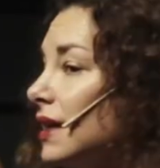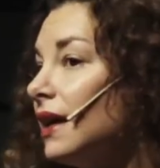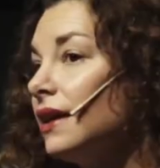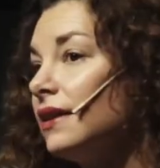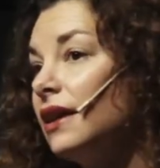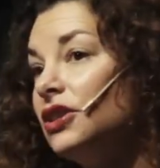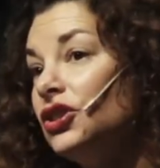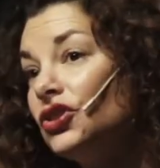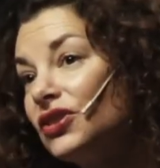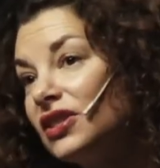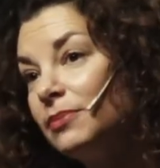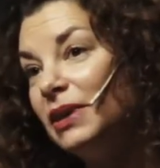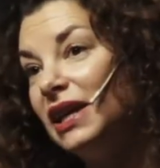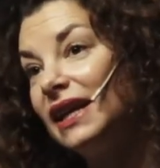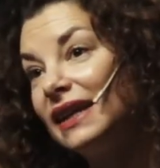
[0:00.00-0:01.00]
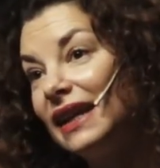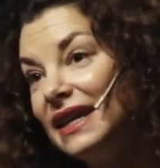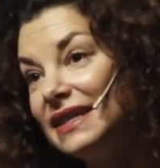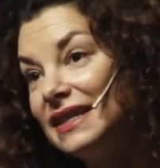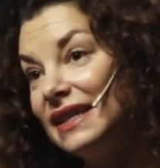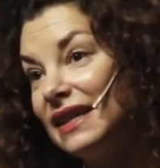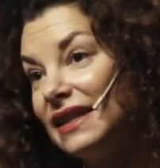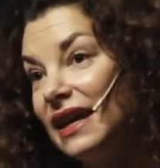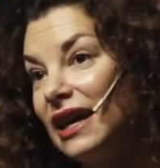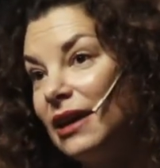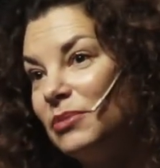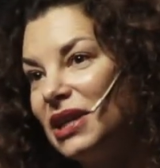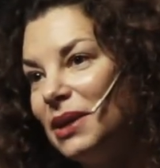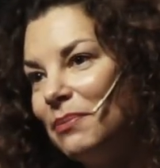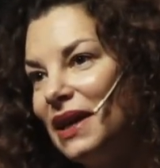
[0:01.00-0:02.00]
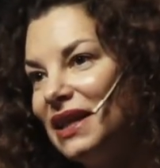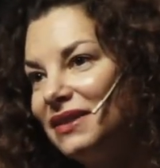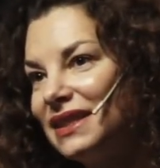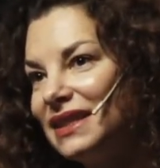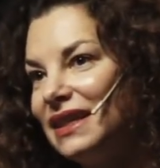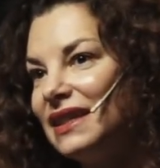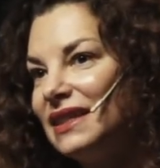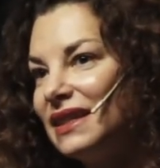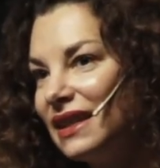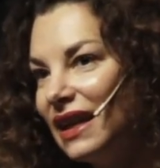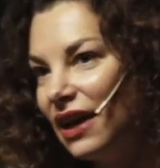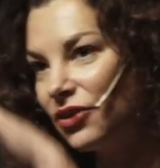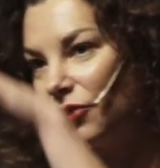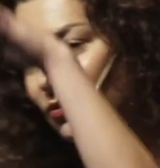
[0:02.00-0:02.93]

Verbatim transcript: it. There used to be a glacier there, but it melted, and now the